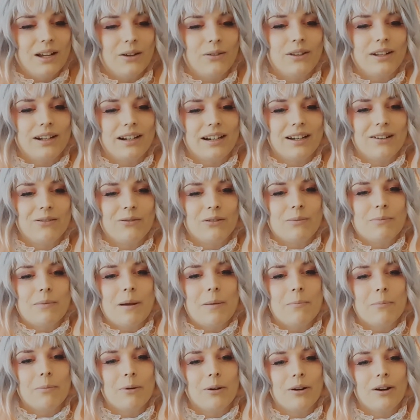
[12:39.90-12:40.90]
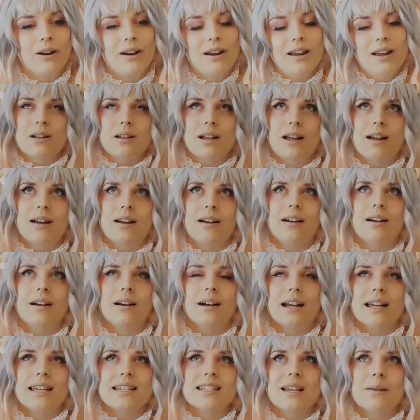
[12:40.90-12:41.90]
now that I remember, uh,
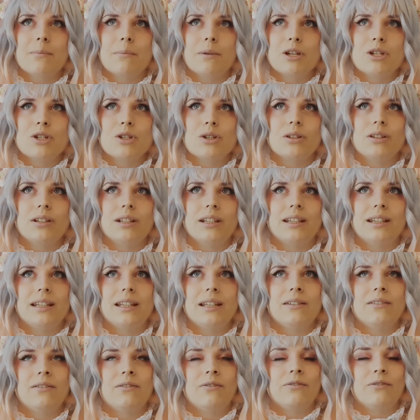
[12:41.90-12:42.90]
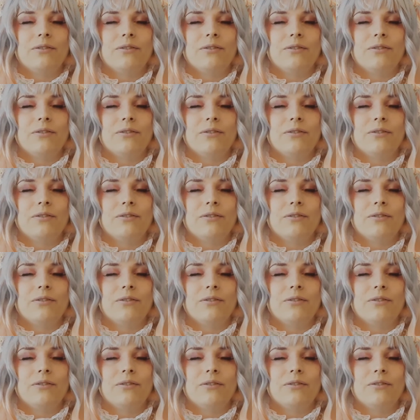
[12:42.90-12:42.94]
as I mentioned in the